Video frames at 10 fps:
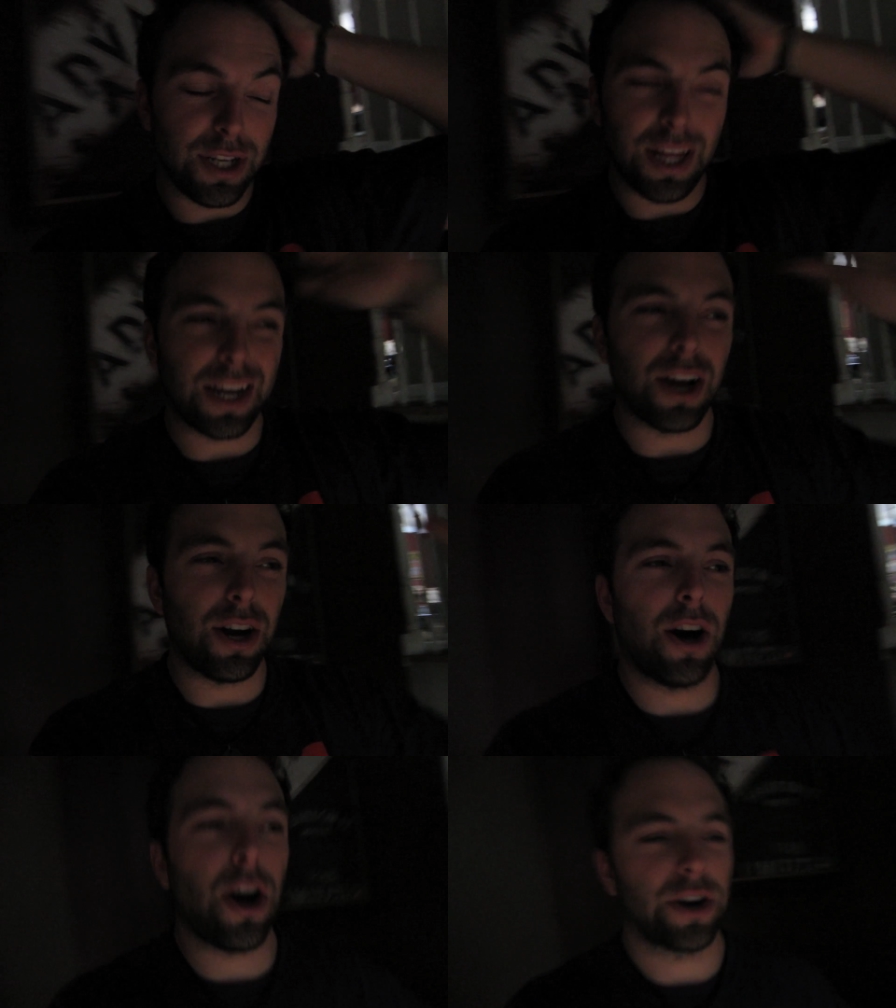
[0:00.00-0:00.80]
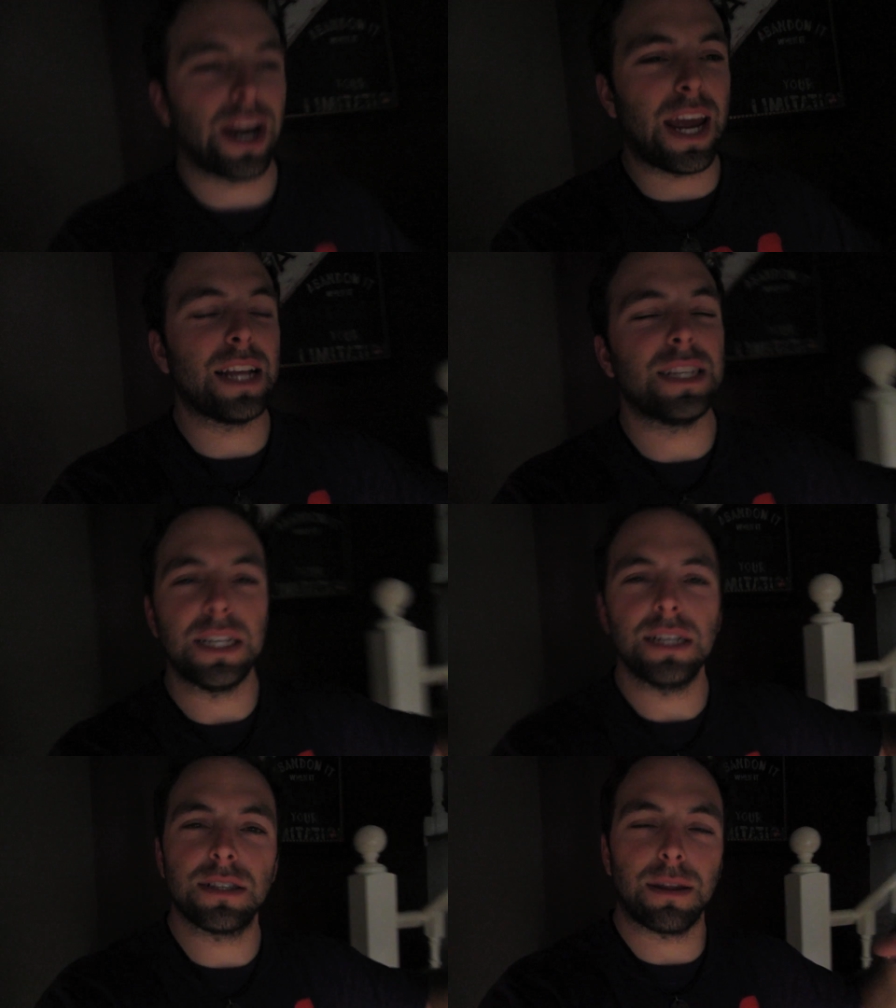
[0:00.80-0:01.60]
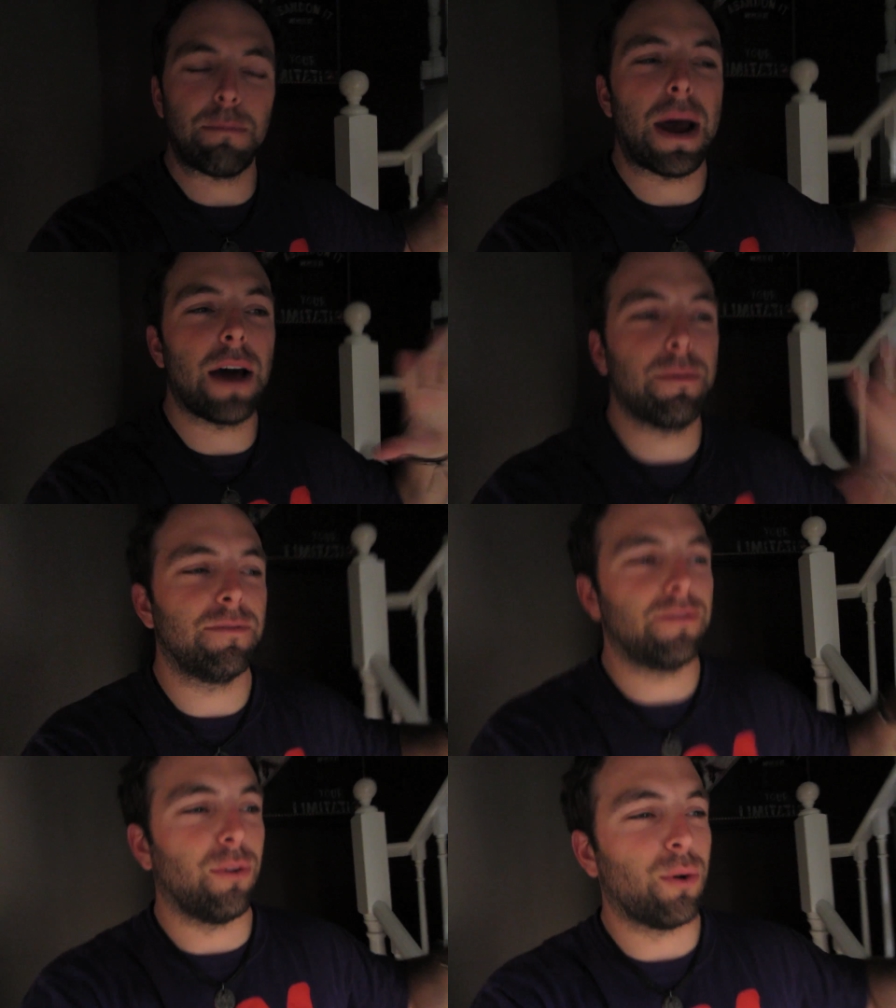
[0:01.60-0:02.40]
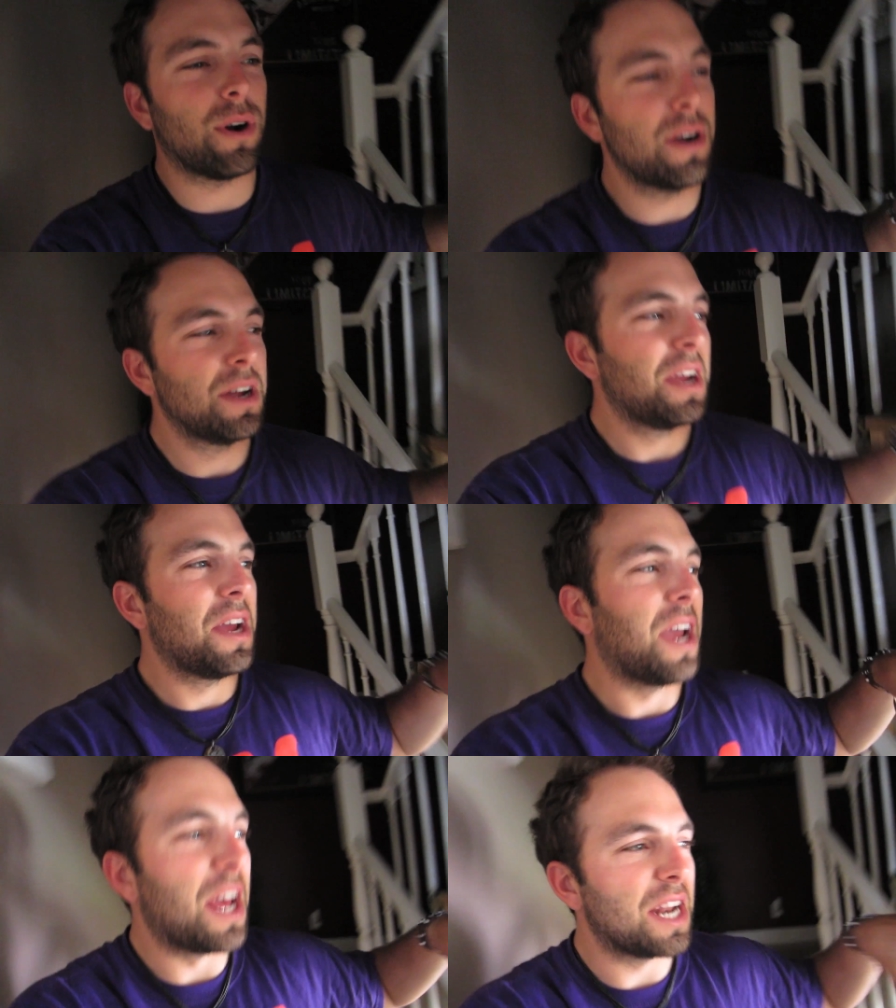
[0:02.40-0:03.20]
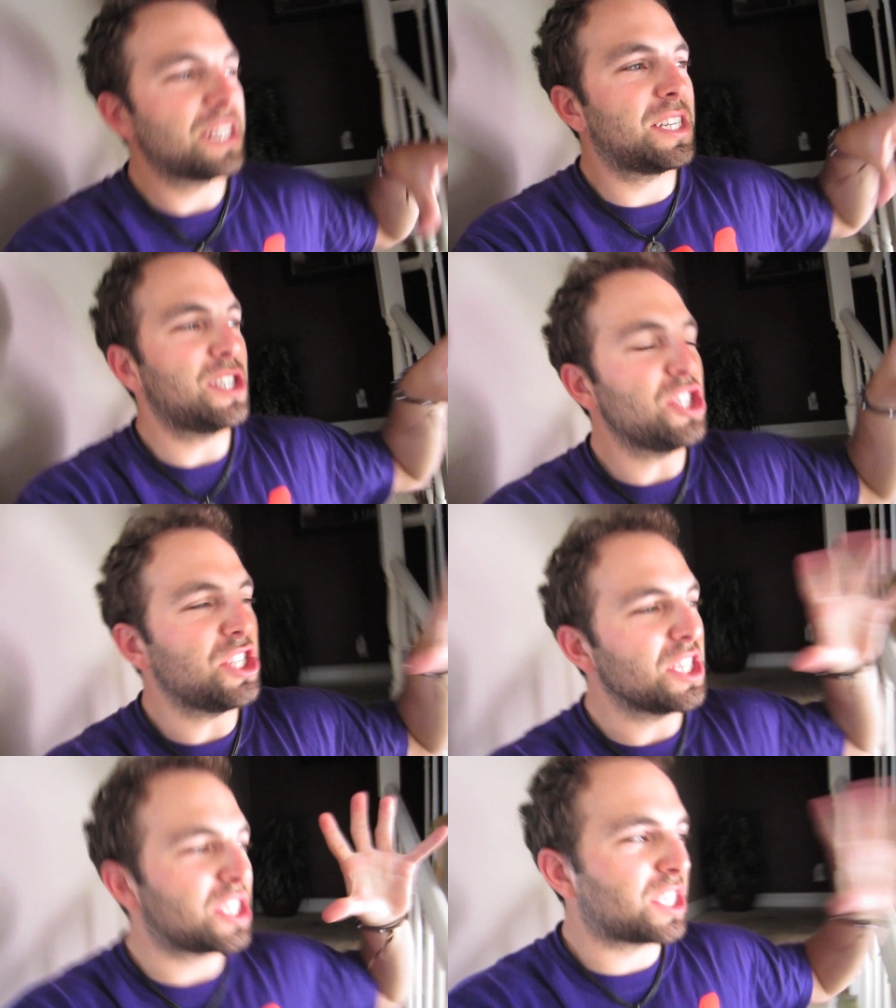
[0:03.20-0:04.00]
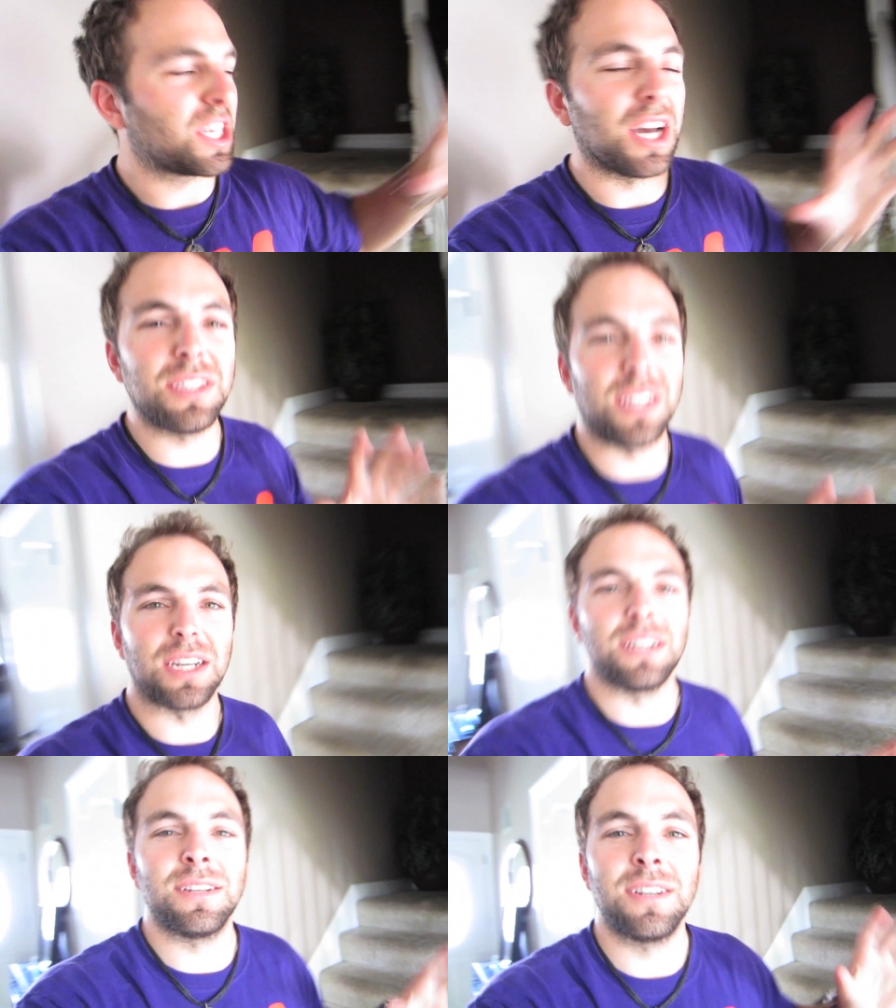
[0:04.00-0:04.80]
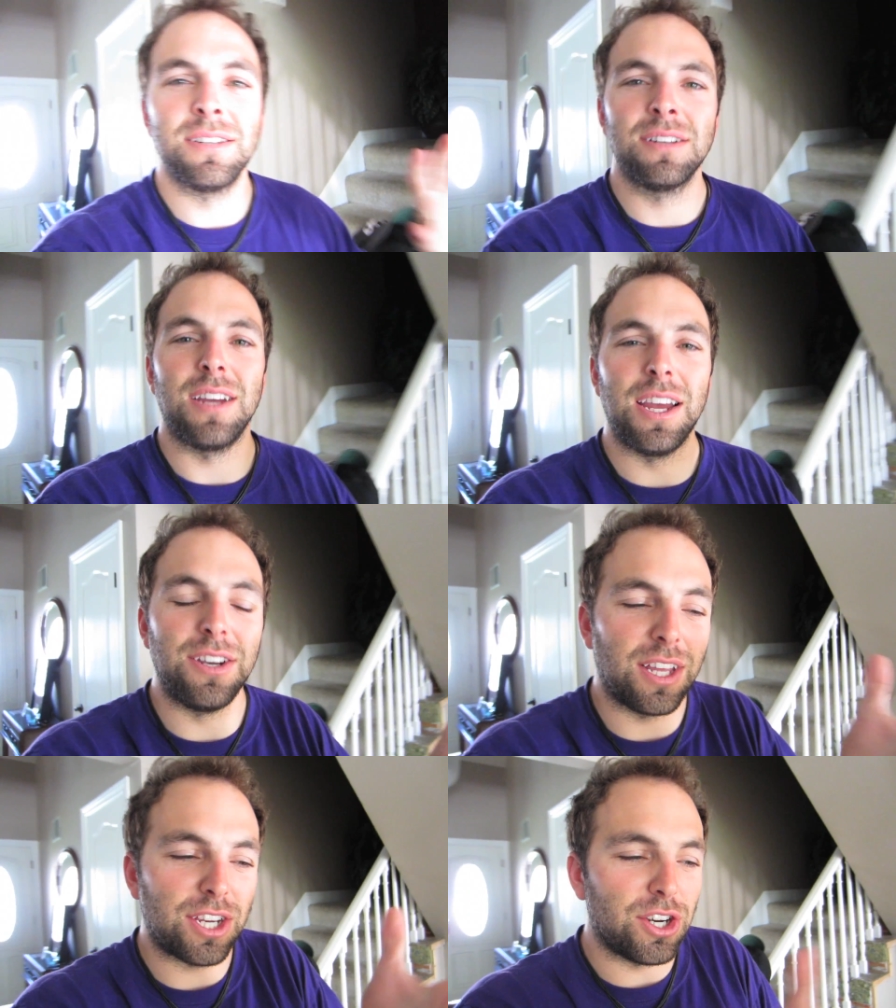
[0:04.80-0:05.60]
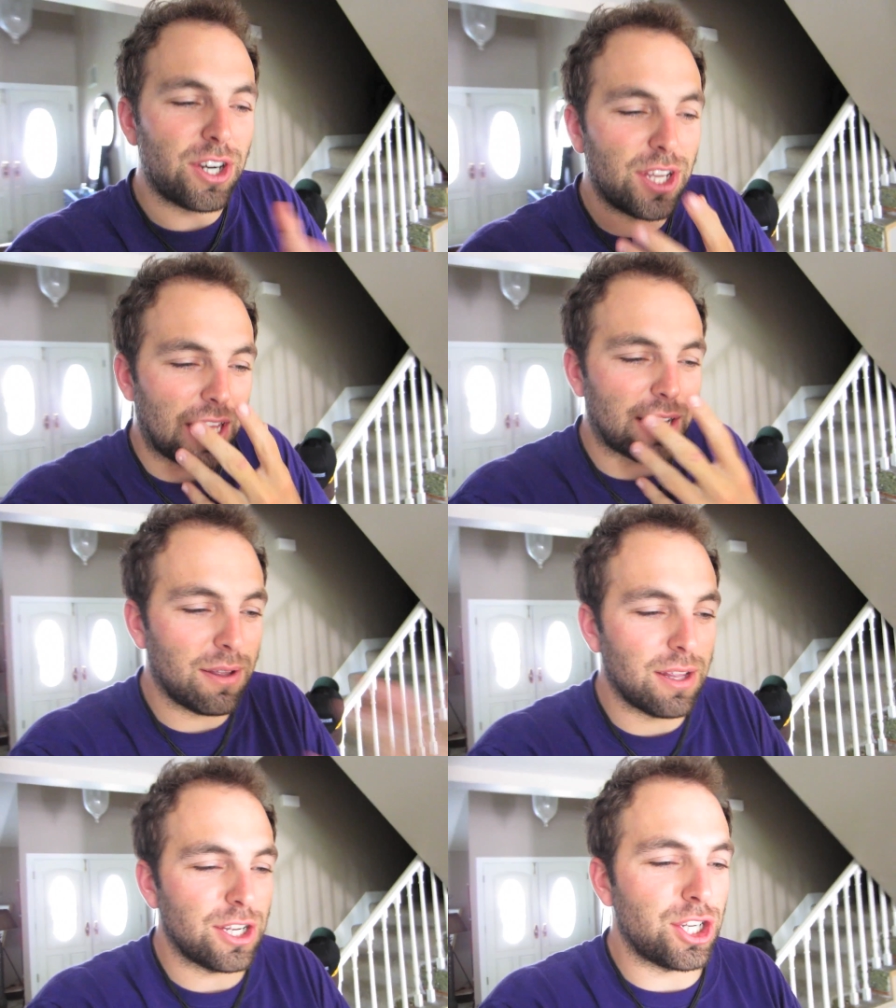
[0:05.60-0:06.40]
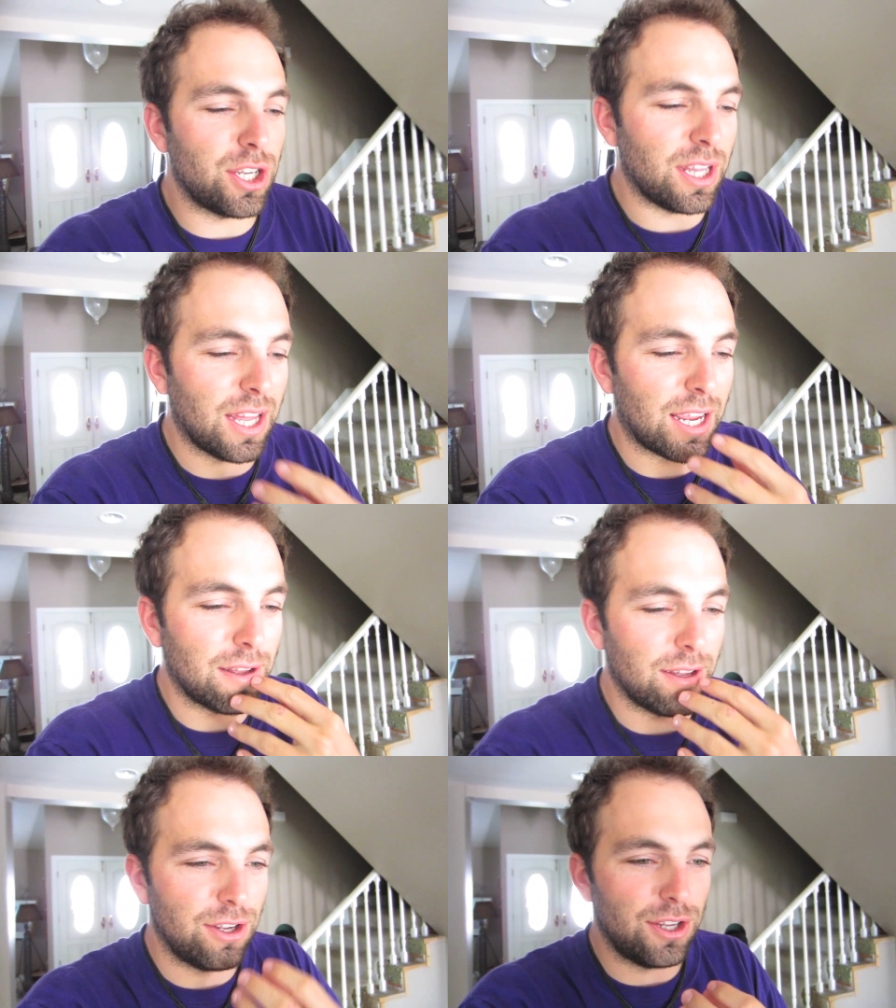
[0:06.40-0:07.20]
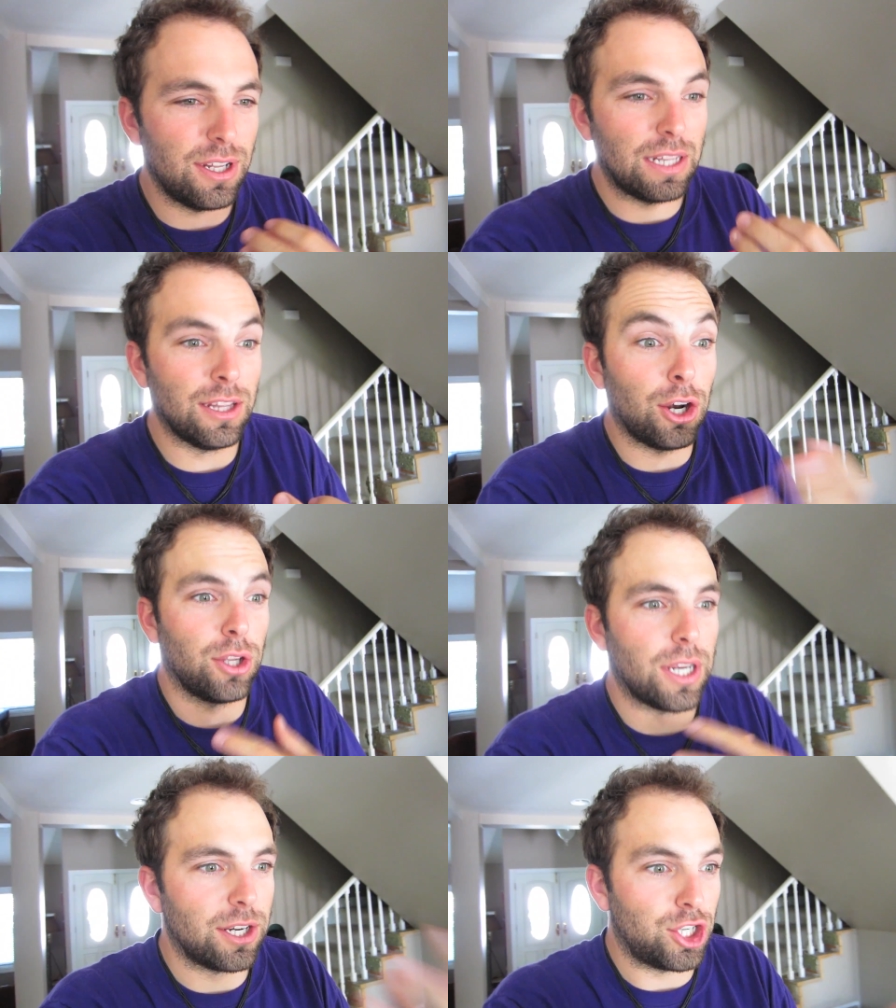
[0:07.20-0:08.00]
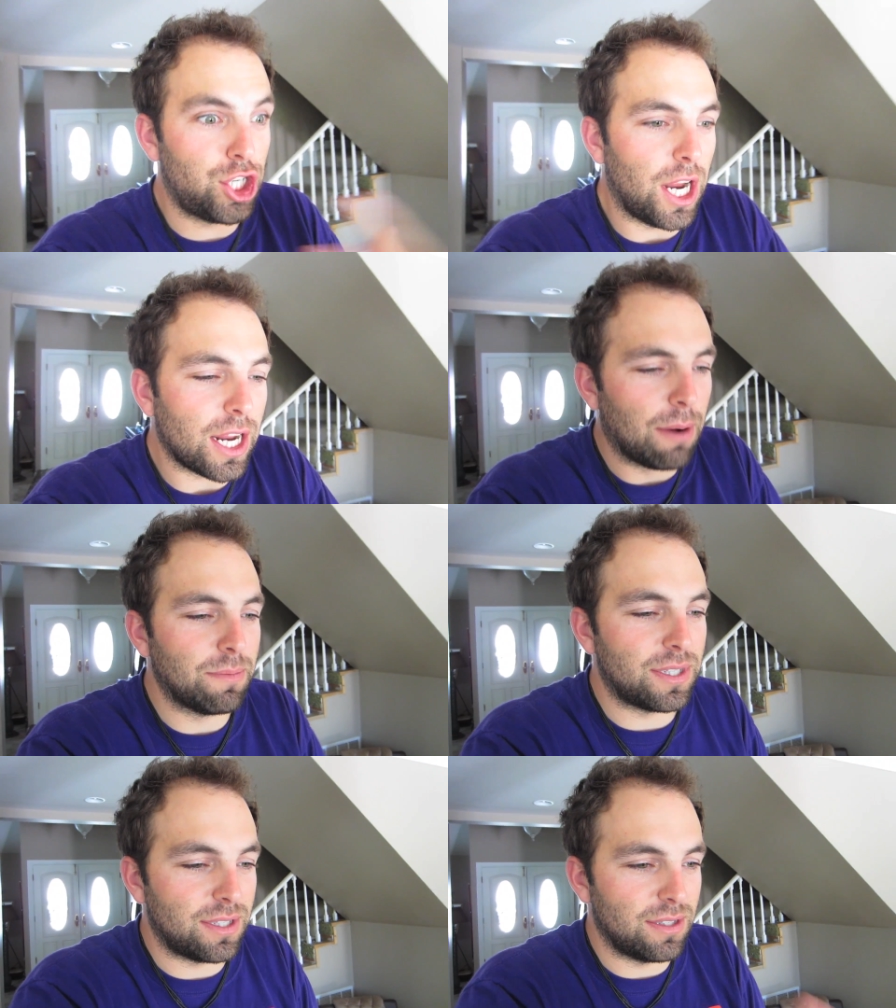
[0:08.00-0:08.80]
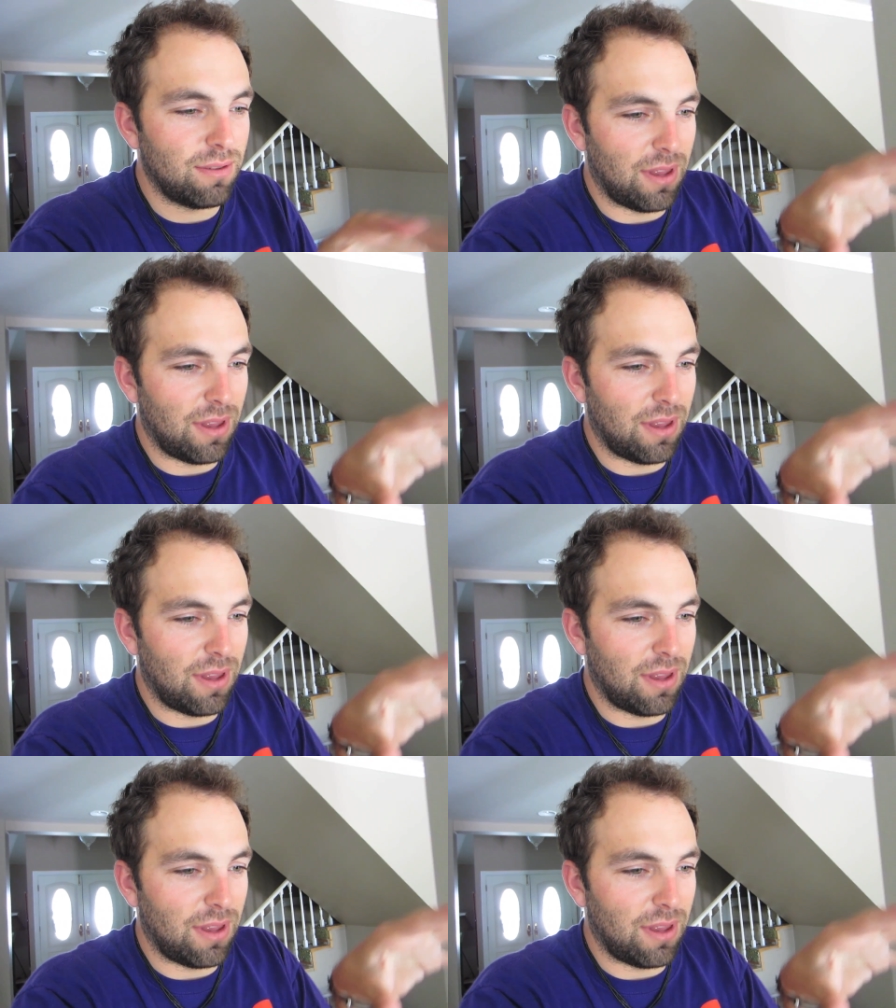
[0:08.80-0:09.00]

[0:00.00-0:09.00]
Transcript: you're like on your hands and knees on the bathroom floor and it's just disgusting. And you're like literally shit comes